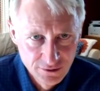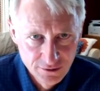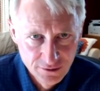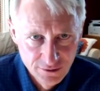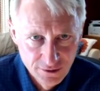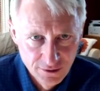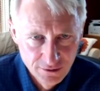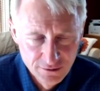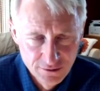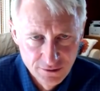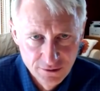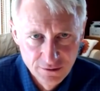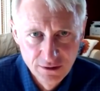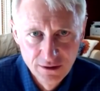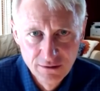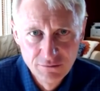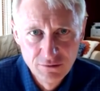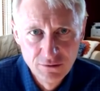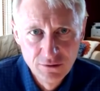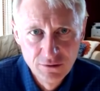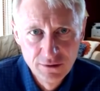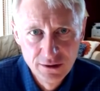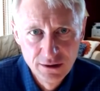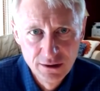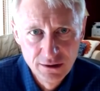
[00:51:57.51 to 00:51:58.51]
the,
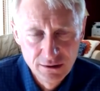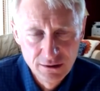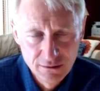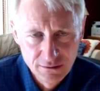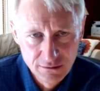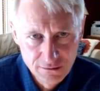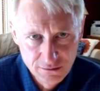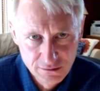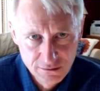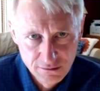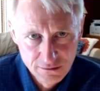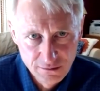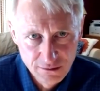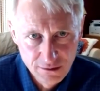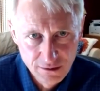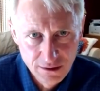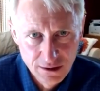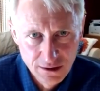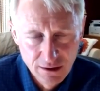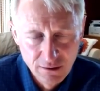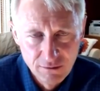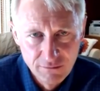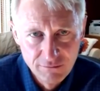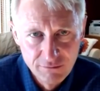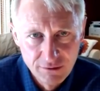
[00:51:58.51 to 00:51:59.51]
delivery, you
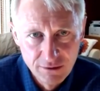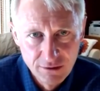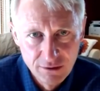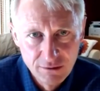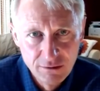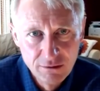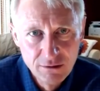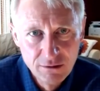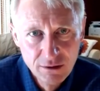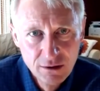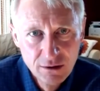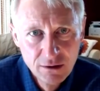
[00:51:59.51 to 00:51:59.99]
know, of the